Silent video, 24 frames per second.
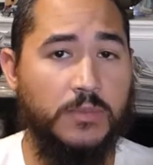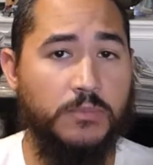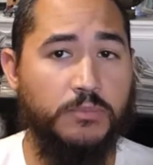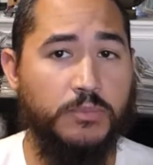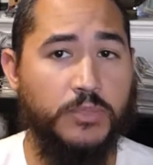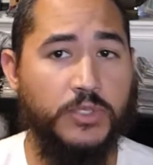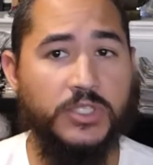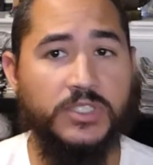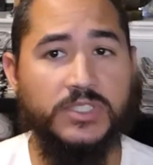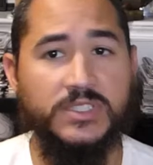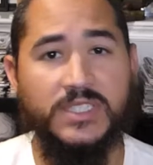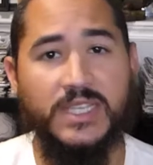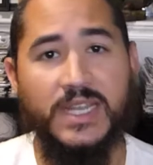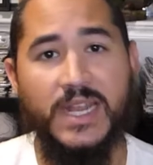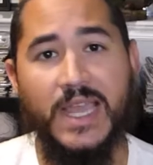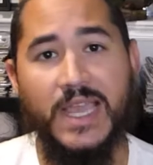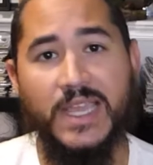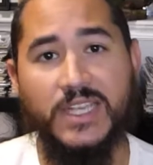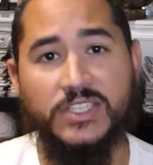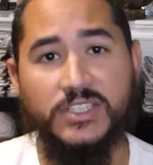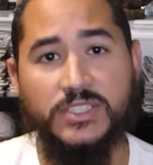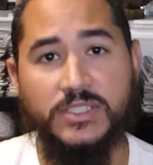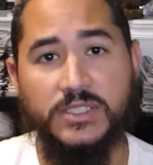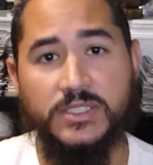books that
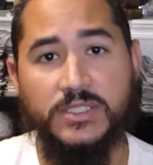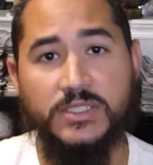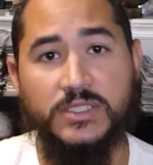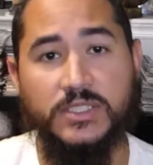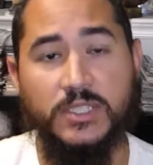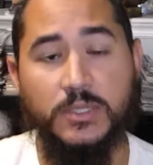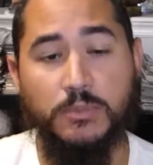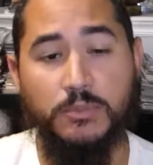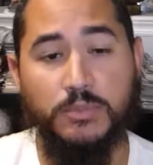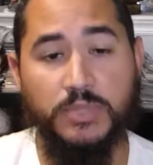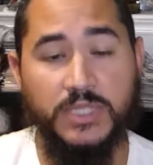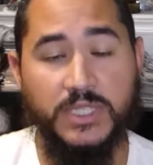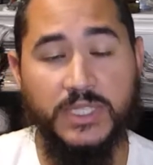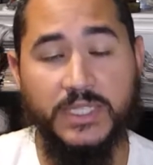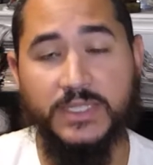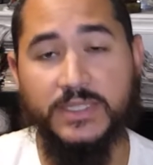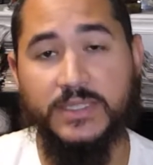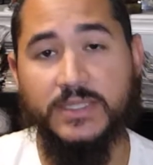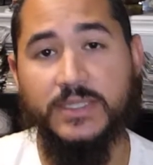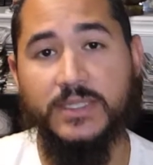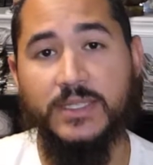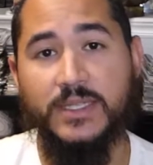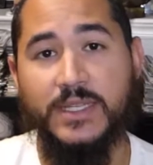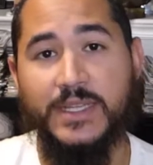actually
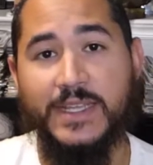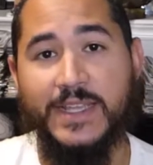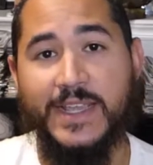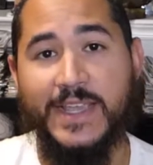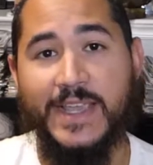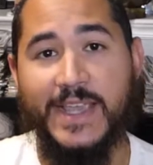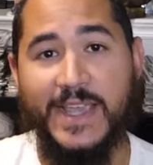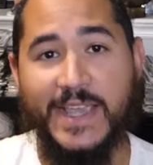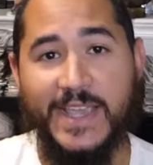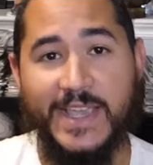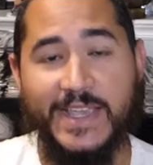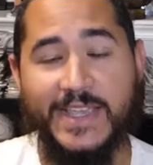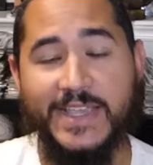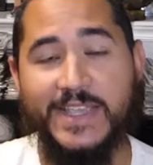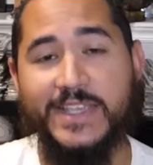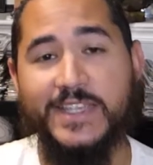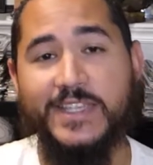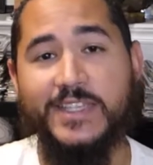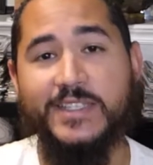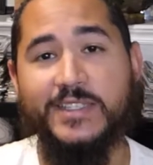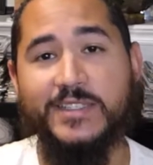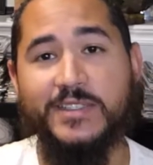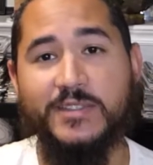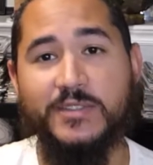depict
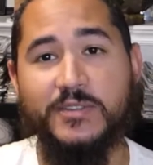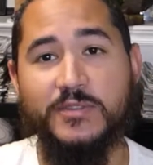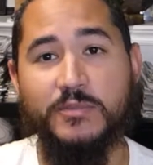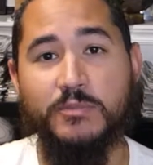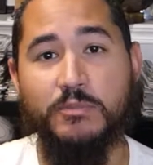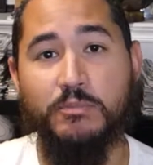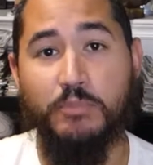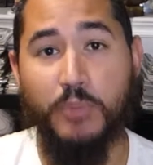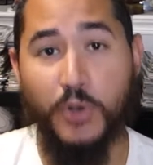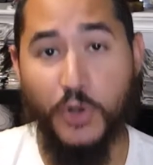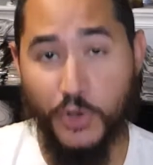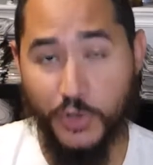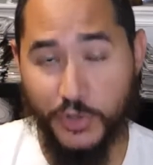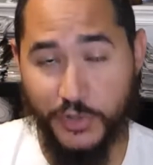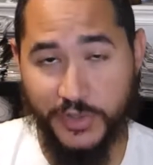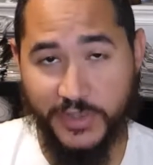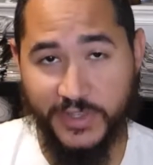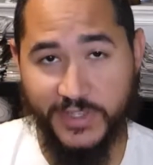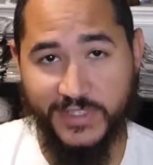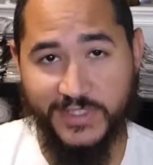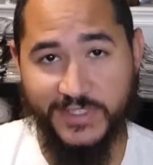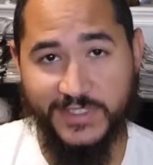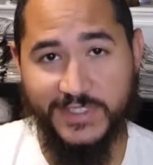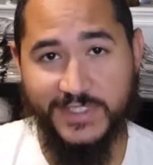a birth